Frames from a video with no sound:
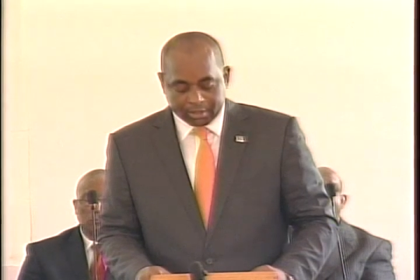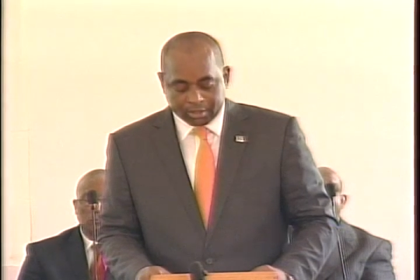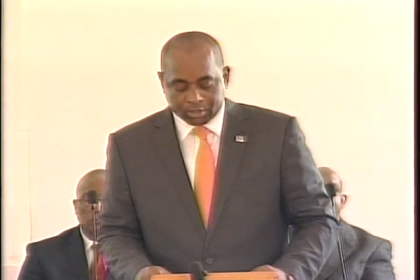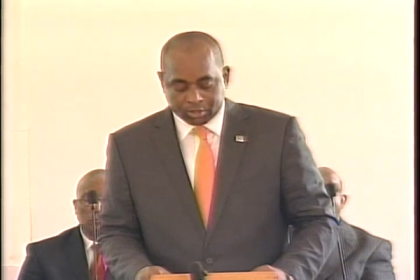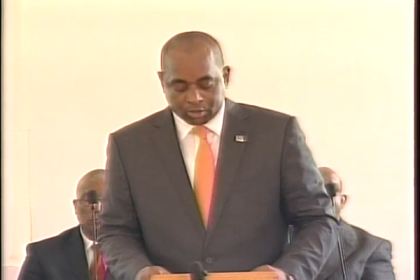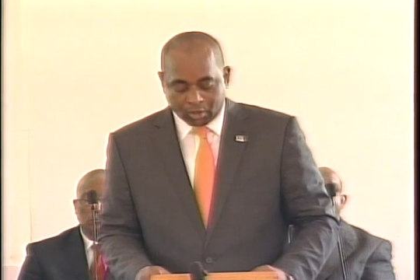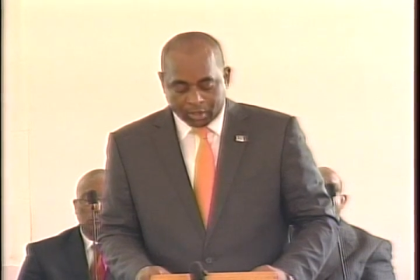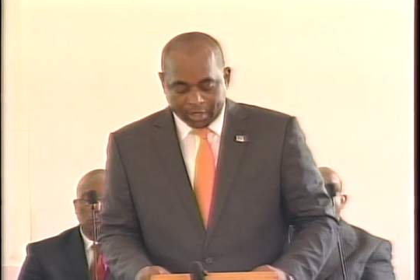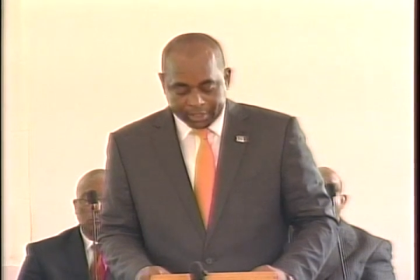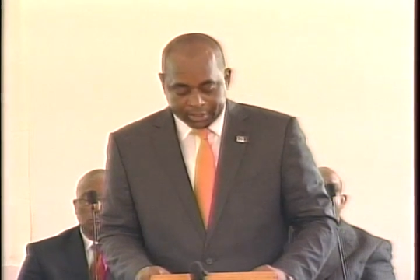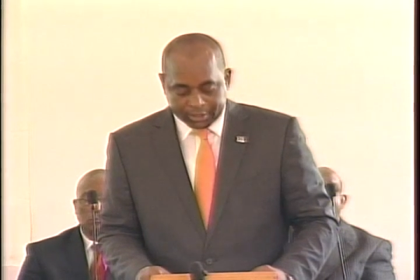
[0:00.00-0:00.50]

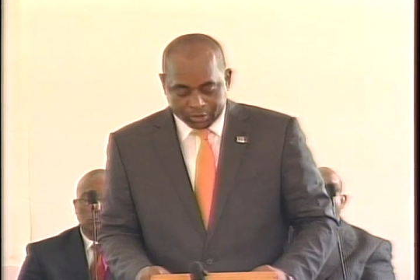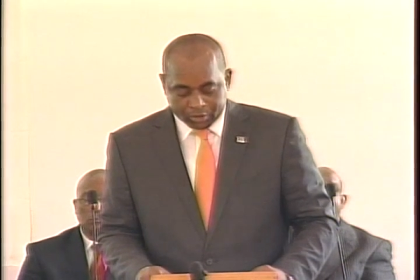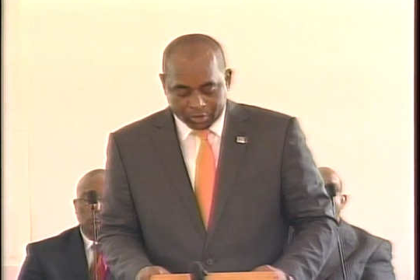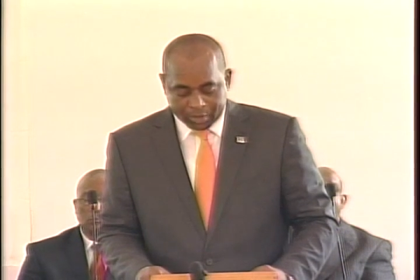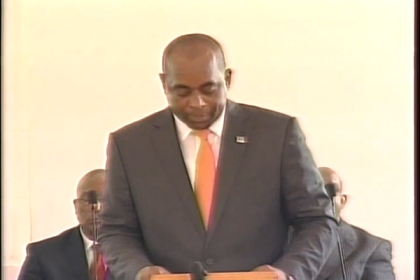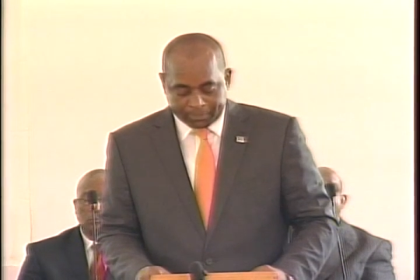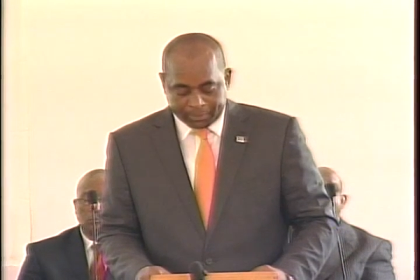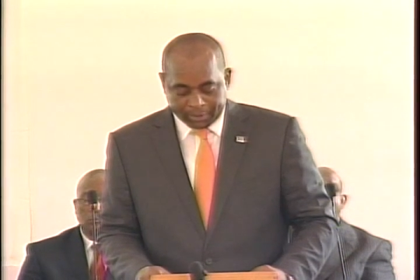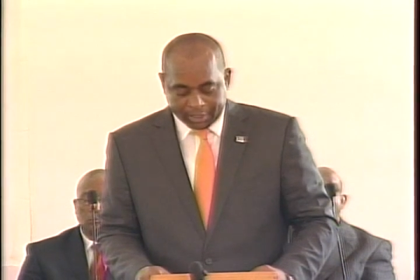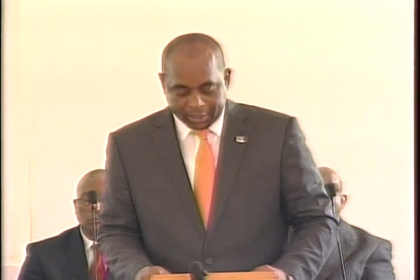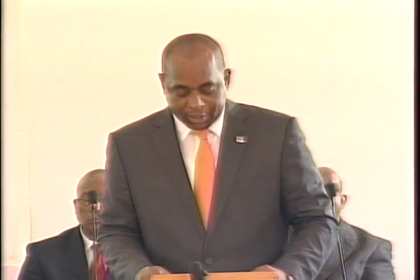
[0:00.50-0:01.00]
donated to the
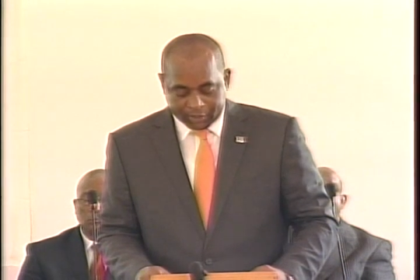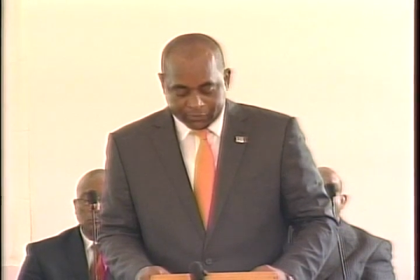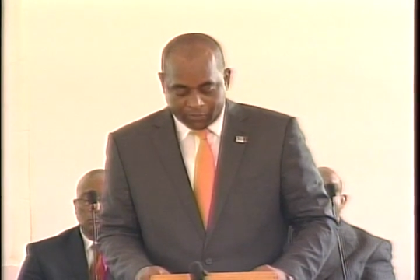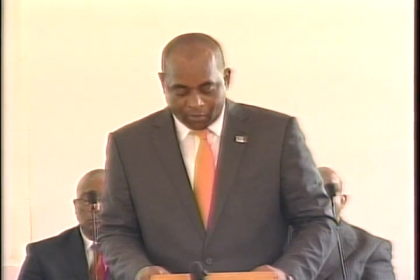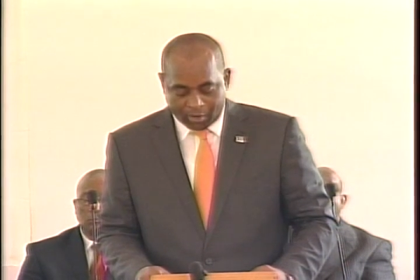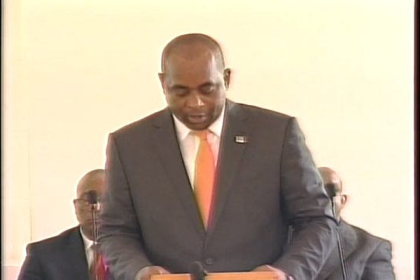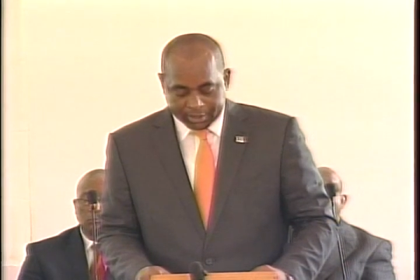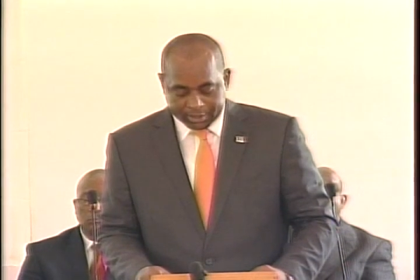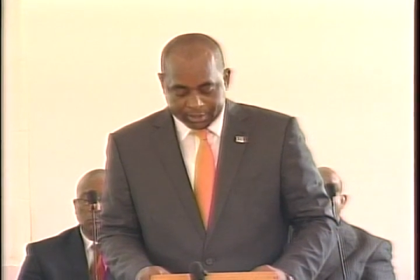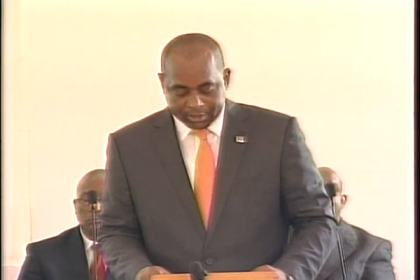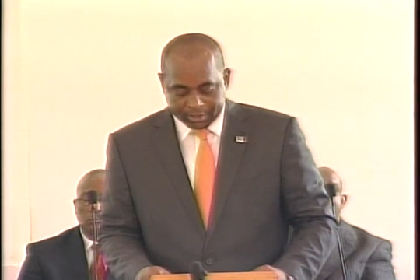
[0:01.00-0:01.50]
police
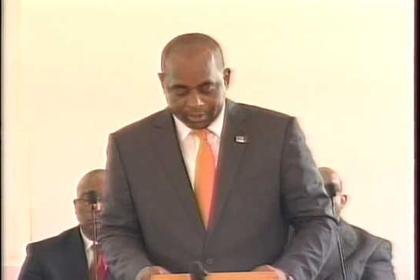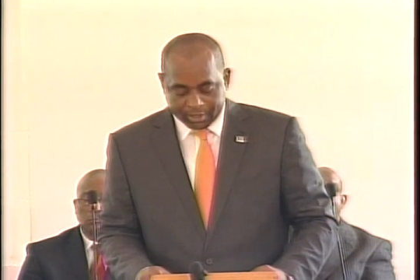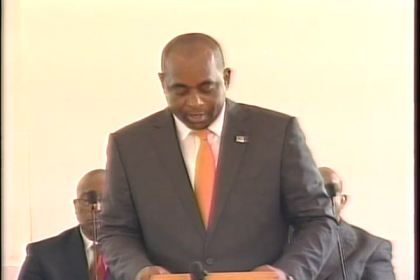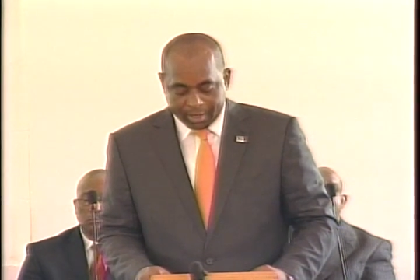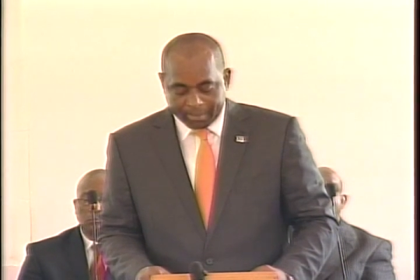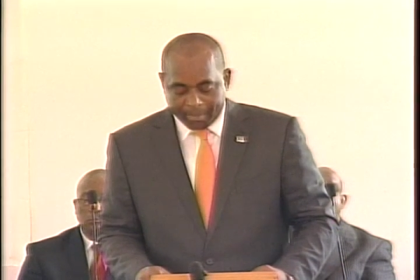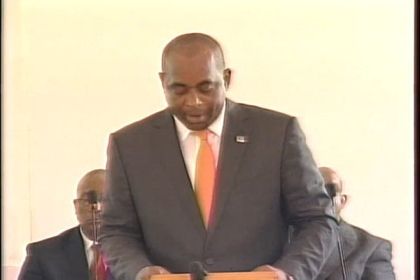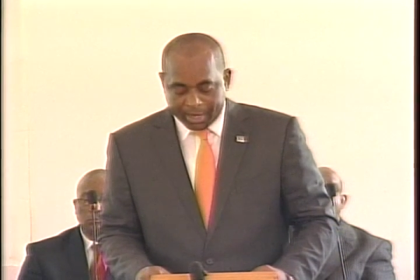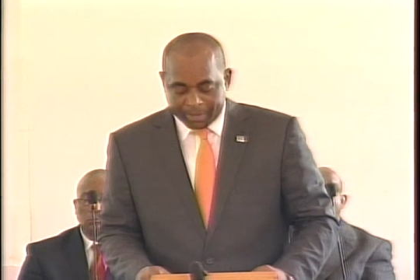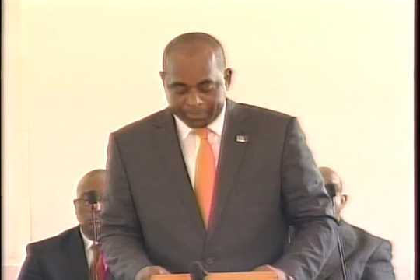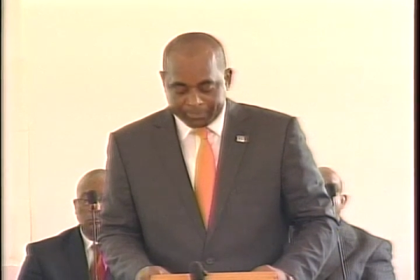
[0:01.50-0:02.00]
force
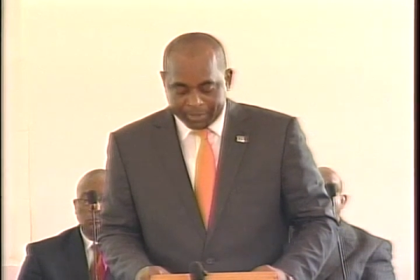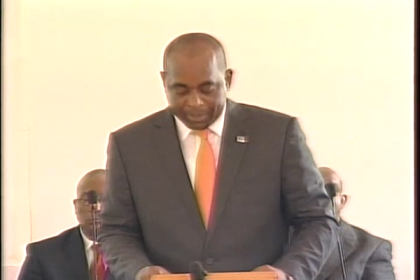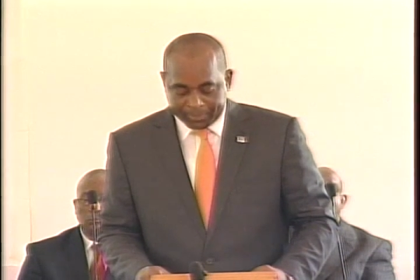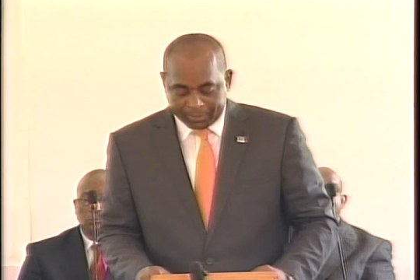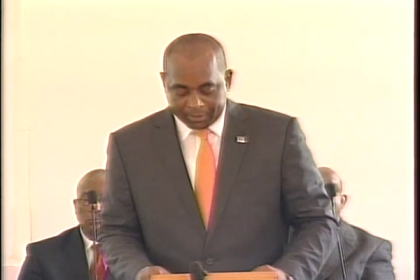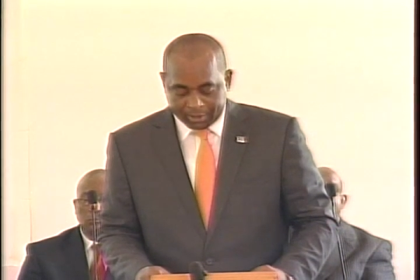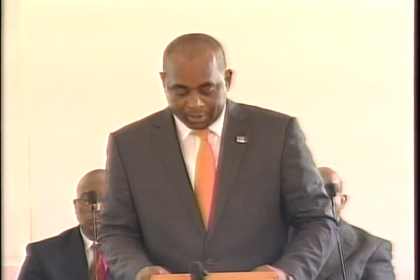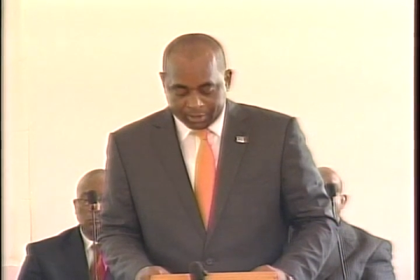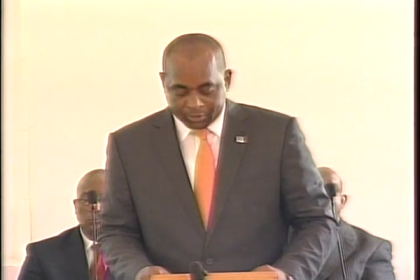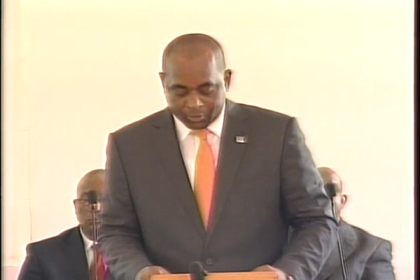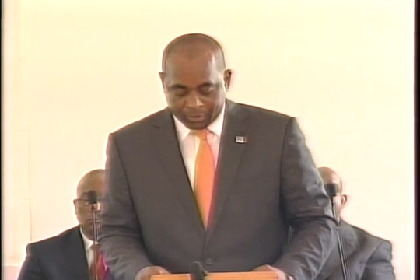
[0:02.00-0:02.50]
by the
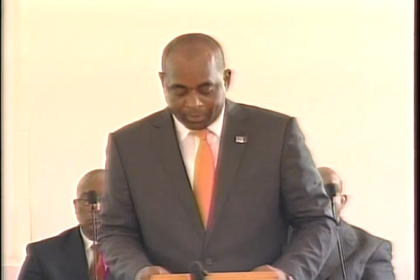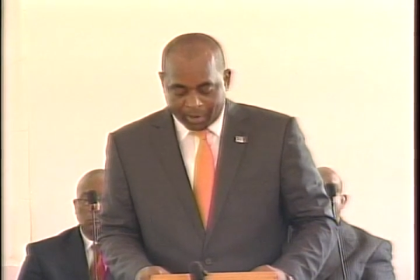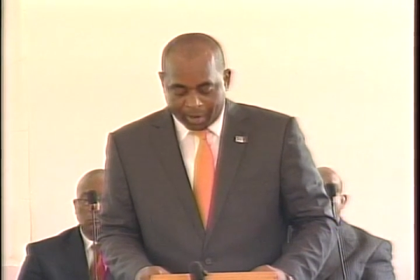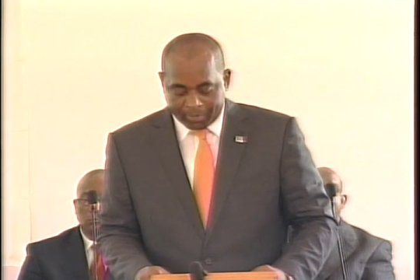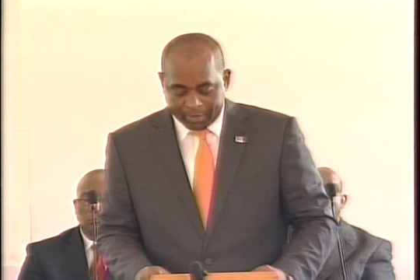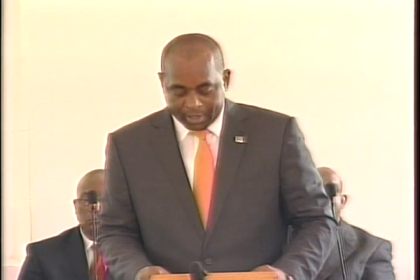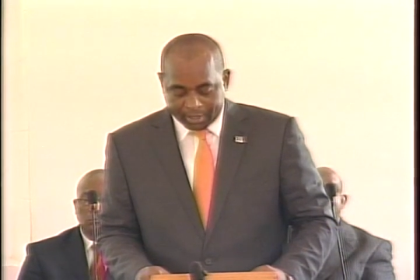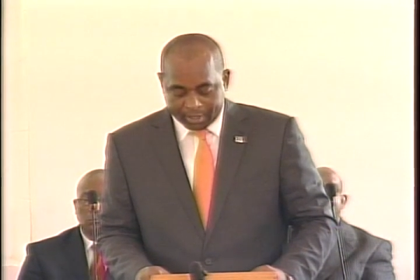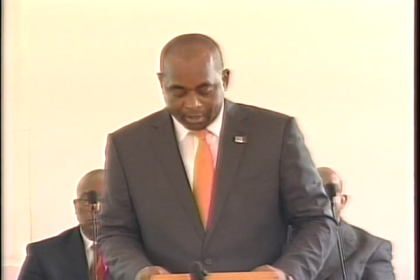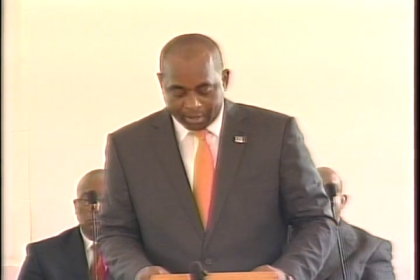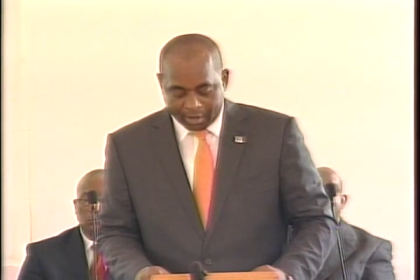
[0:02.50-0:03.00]
People's Republic